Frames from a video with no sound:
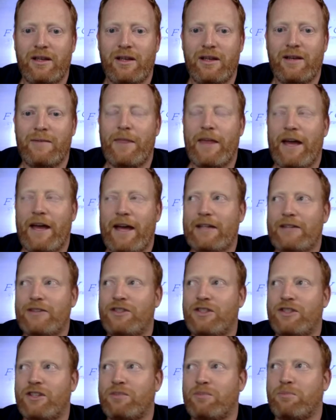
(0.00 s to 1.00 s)
that
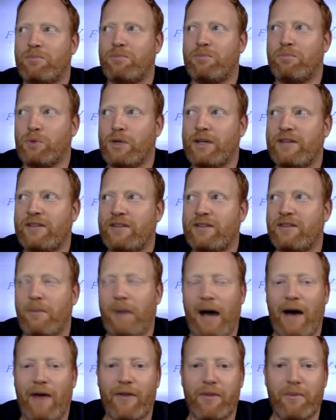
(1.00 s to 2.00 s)
just brings
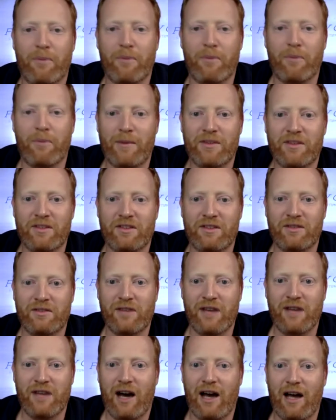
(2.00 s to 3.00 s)
about the promises of
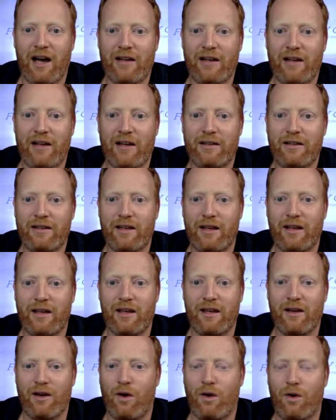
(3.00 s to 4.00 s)
God
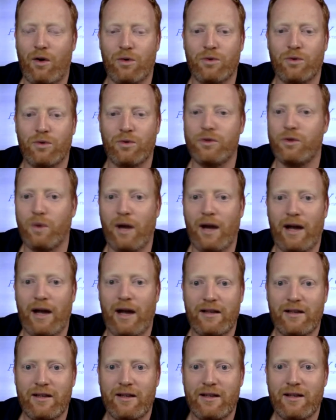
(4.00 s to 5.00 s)
in a whole new way.
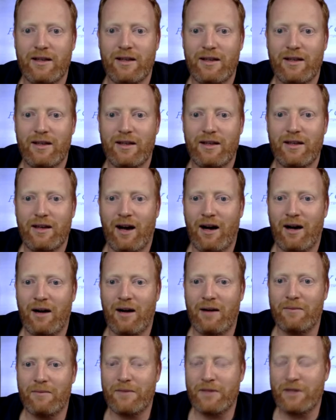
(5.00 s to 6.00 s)

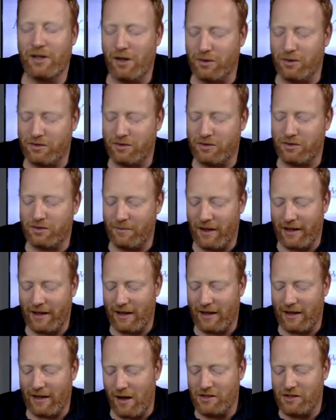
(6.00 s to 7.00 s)
You know,
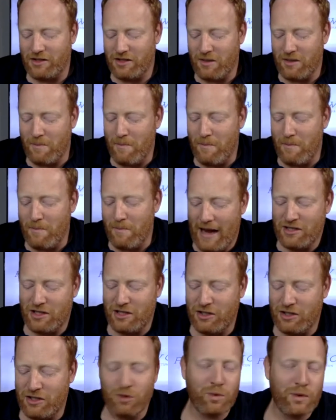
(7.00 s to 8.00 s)
just
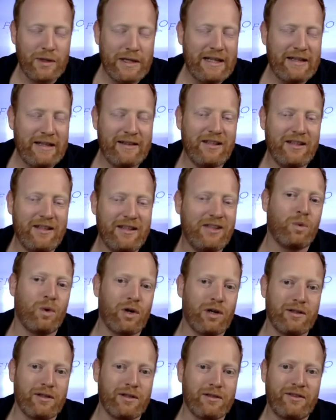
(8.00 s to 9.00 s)
imagine you're reading these
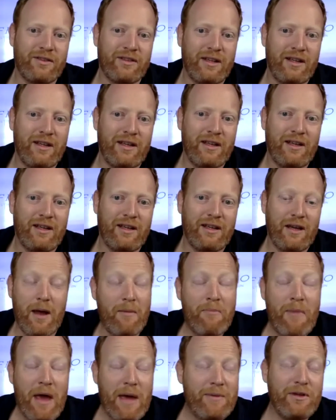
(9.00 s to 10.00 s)
words
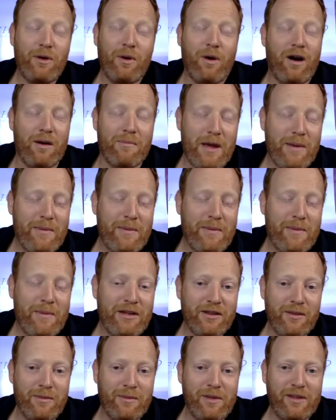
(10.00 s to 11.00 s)
And maybe you are. Maybe
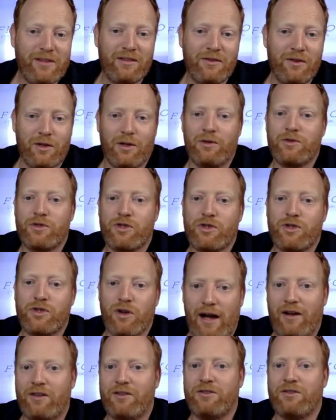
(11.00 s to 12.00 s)
you're in the midst of your own
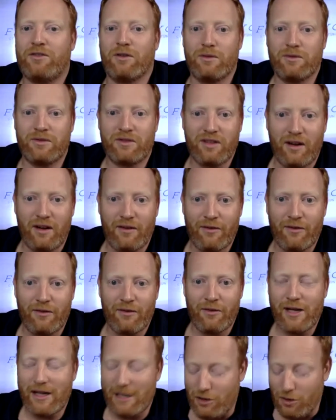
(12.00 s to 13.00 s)
trials, your own
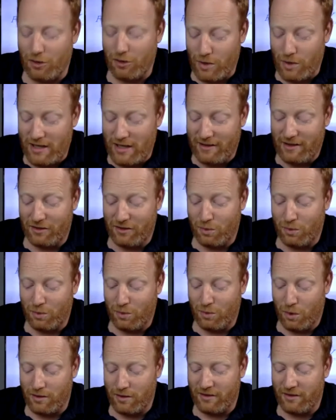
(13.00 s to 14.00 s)
suffering, and you're reading these
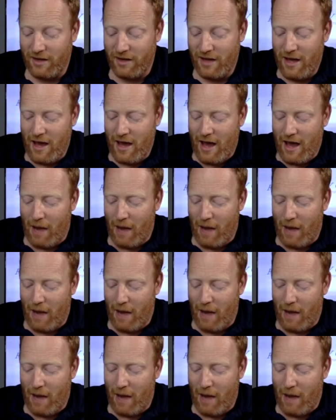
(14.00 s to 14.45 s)
words. How